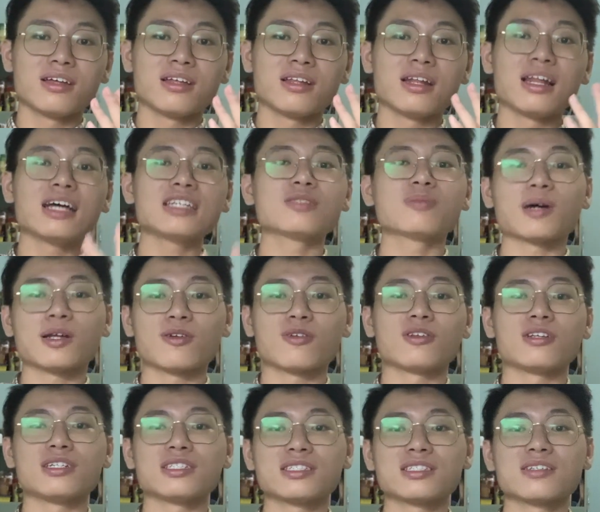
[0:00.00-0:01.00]
Last but not
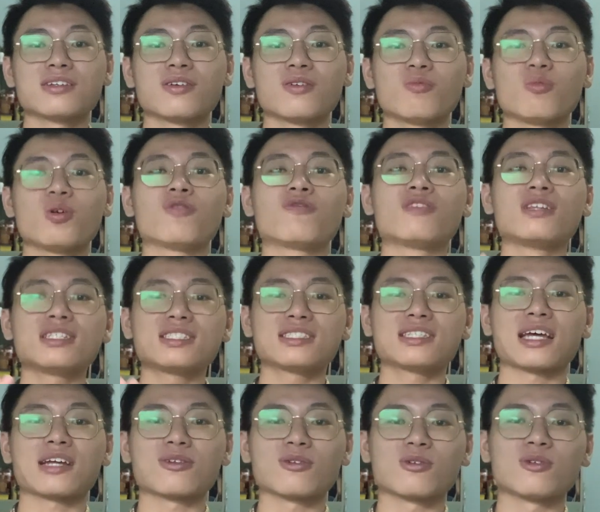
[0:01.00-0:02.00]
least, with these
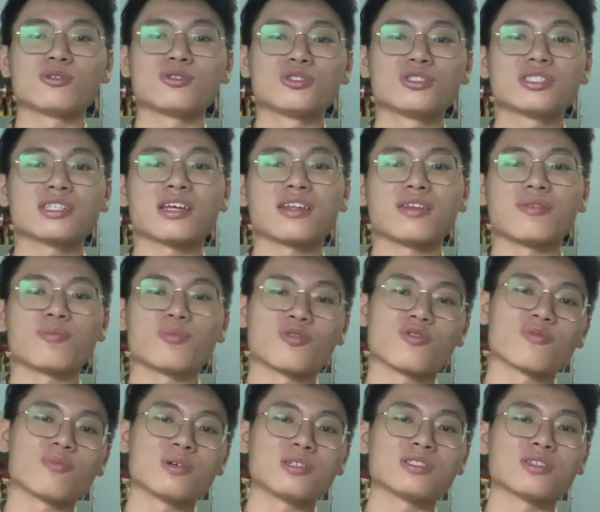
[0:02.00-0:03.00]
technologies and
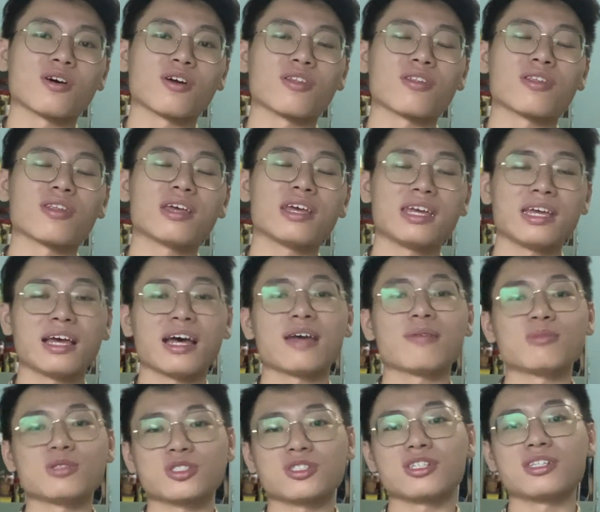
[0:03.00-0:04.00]
improvement on AI
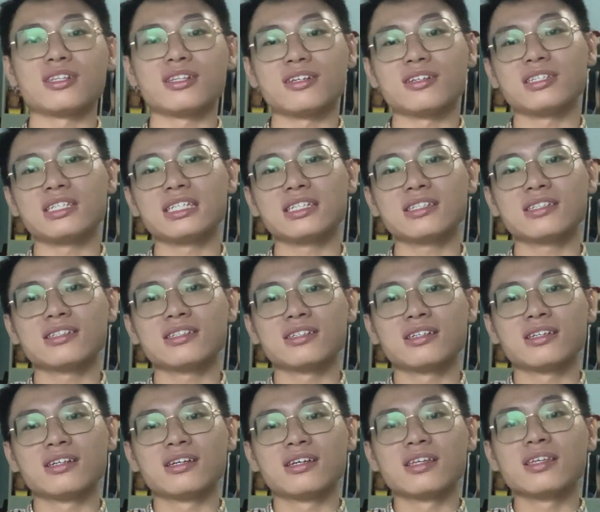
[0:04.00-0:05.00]
machine learning,
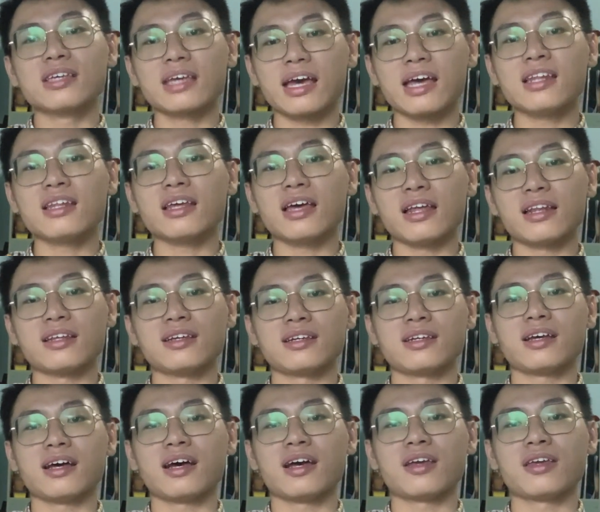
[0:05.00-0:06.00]
can an
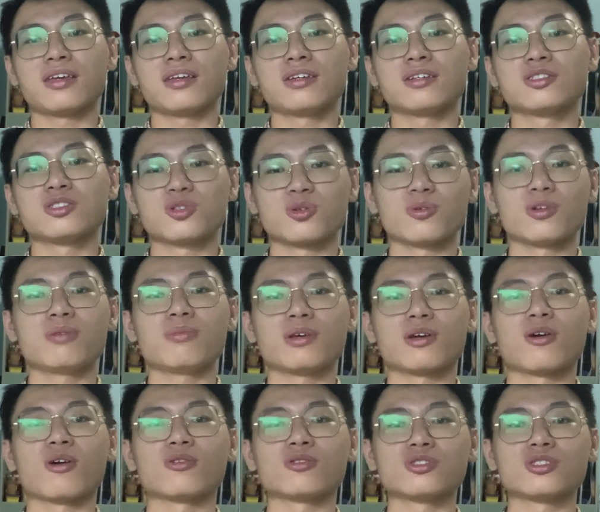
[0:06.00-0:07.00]
AI truly be
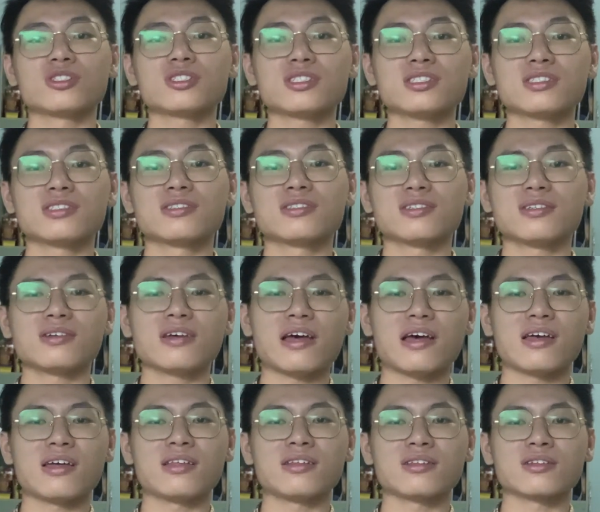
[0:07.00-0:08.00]
conscious
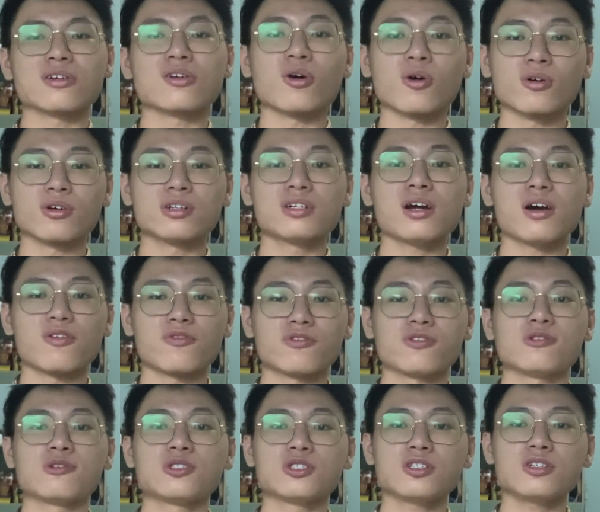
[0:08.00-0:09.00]
and conquer our
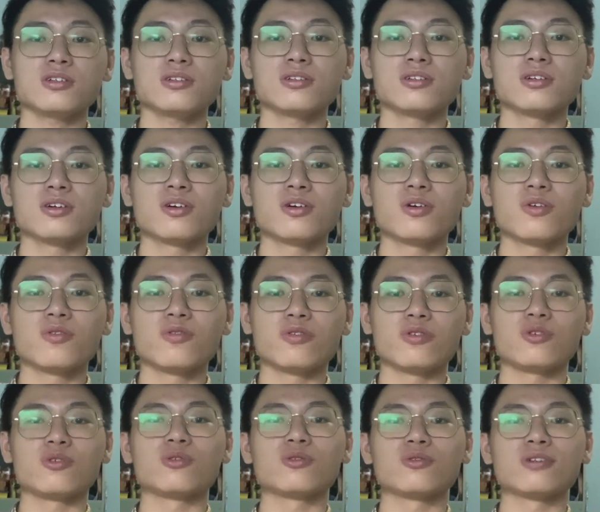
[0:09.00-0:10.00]
future?
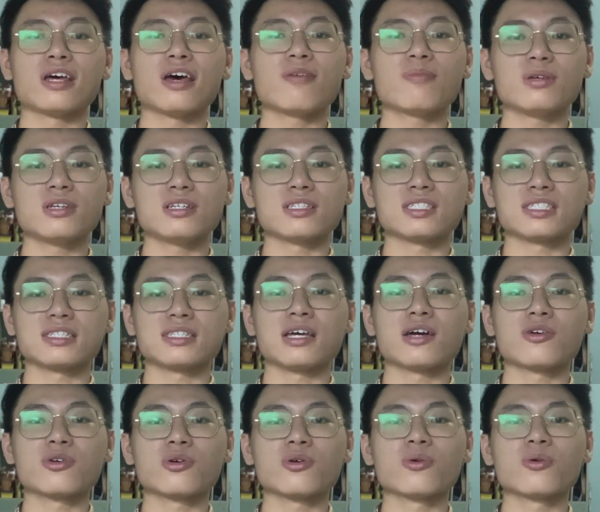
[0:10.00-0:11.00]
Will there be a
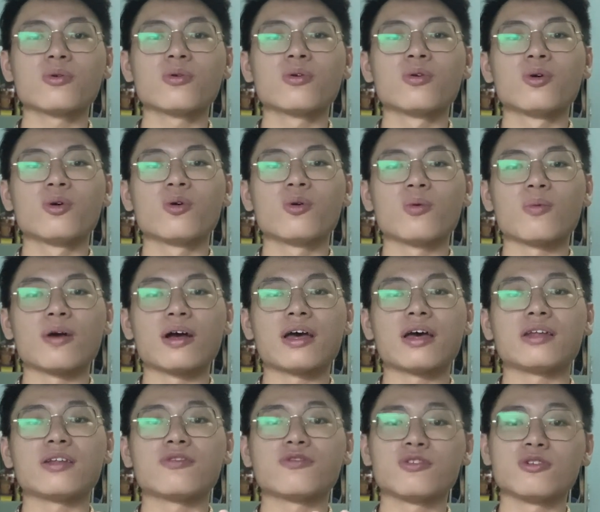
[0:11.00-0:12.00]
scenario
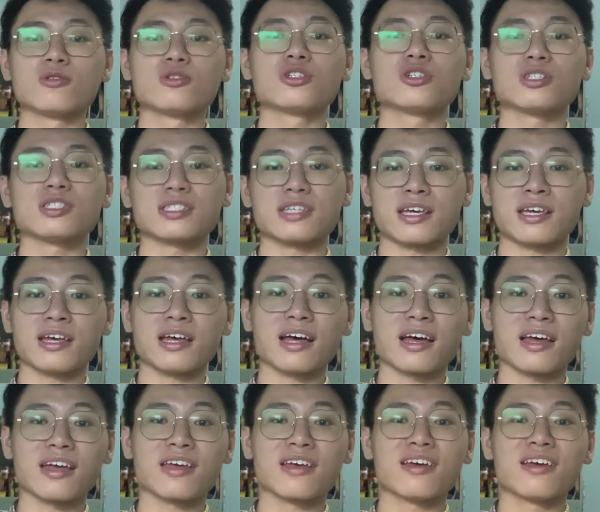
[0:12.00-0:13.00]
where the future is
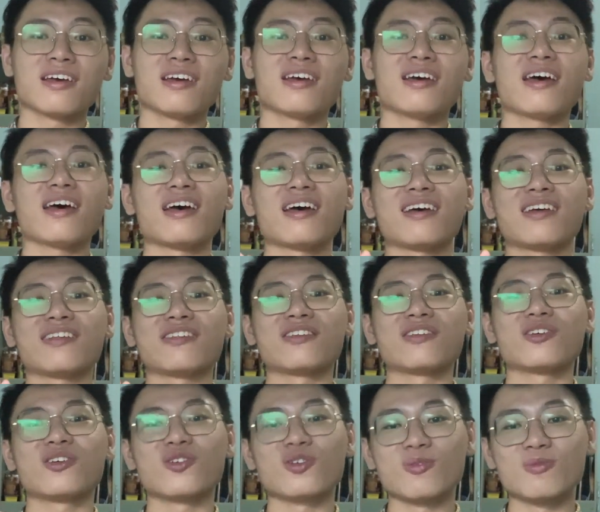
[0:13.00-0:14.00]
AI and
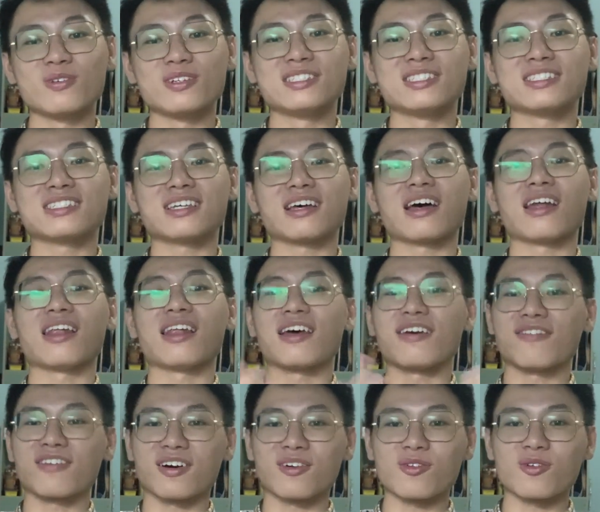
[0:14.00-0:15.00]
humans are
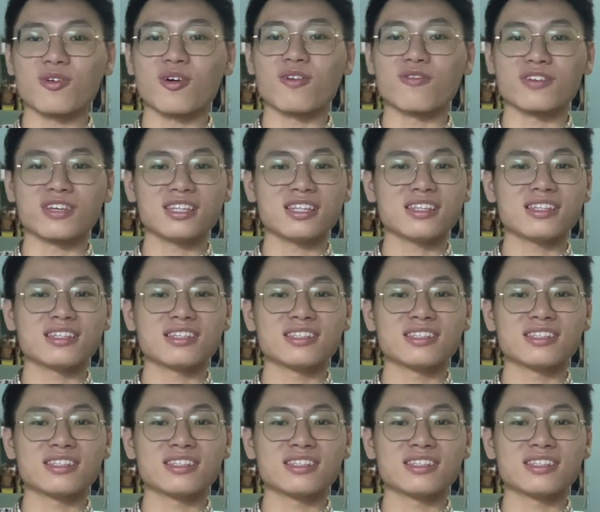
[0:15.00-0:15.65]
left out of it?